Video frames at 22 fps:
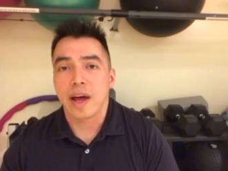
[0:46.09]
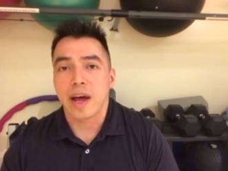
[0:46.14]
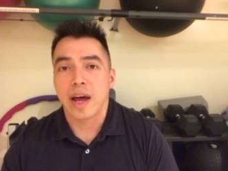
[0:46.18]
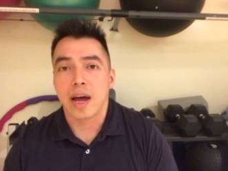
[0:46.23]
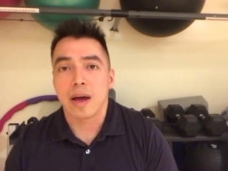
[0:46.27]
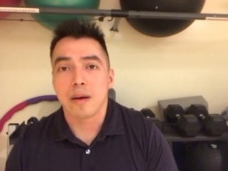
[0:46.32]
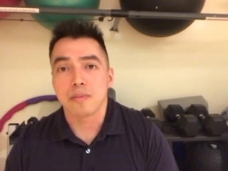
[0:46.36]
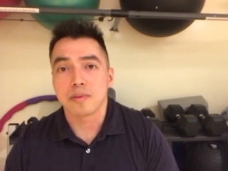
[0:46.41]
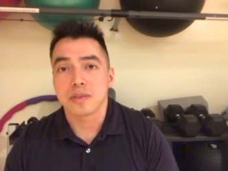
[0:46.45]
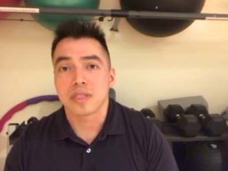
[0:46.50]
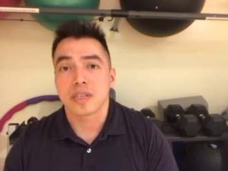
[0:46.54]

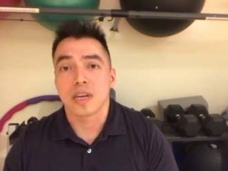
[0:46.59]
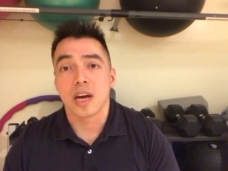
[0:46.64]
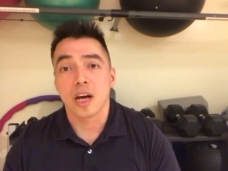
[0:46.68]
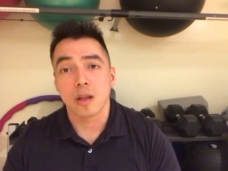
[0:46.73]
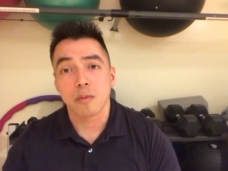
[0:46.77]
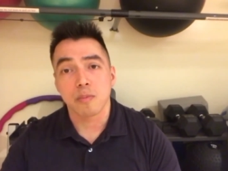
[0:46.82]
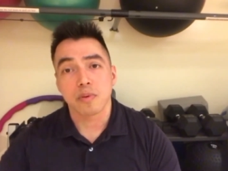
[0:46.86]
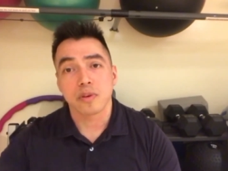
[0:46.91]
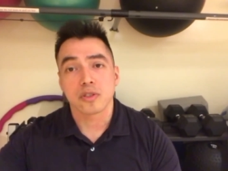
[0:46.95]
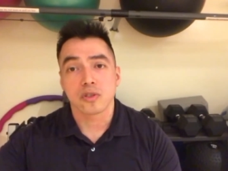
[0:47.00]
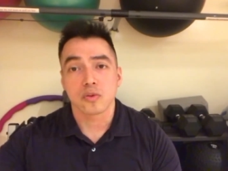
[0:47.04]
abs to
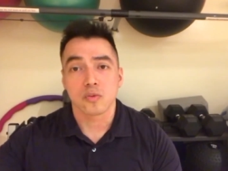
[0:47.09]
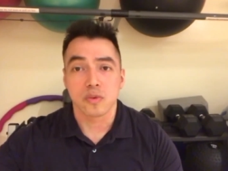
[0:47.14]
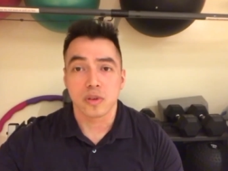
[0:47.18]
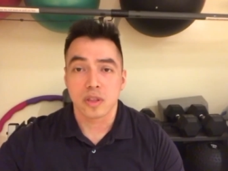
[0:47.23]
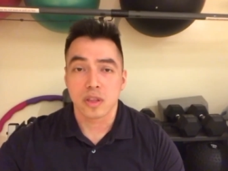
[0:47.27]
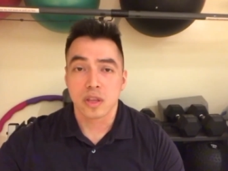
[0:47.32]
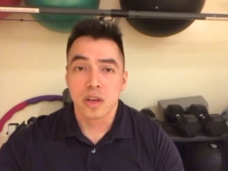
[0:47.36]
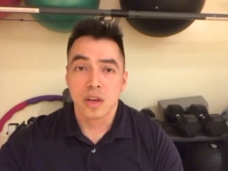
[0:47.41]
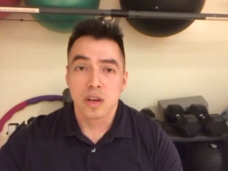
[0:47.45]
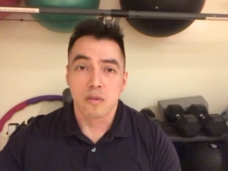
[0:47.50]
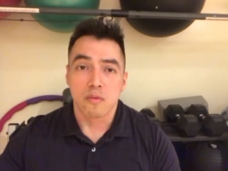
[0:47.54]
help us
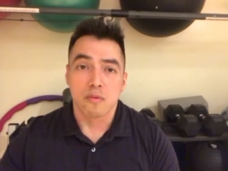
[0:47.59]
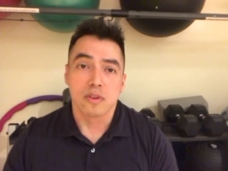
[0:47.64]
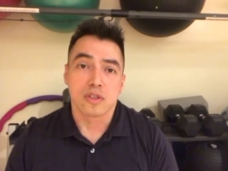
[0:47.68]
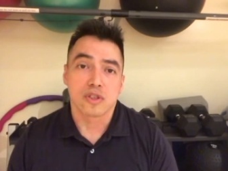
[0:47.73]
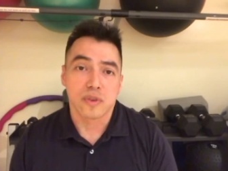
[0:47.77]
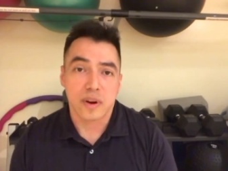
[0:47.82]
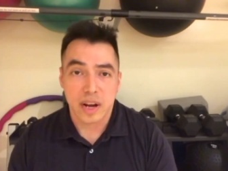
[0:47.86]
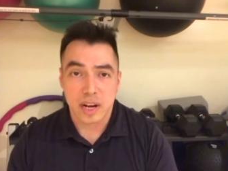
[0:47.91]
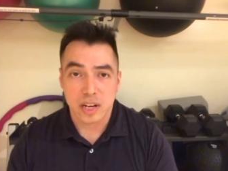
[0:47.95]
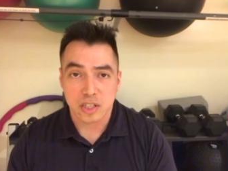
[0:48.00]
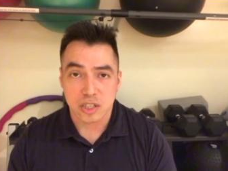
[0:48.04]
with
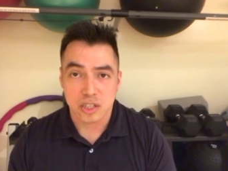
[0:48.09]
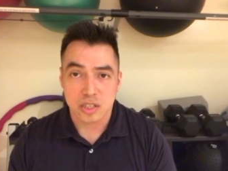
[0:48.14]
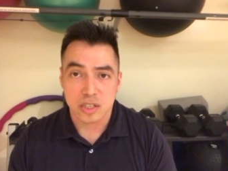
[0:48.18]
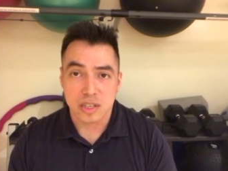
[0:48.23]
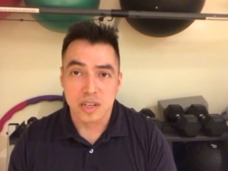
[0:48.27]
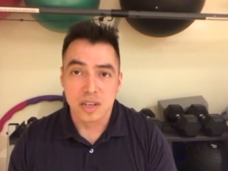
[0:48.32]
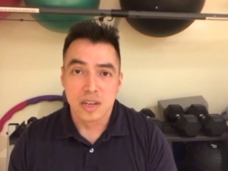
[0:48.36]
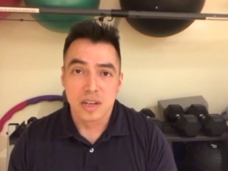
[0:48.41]
retraction.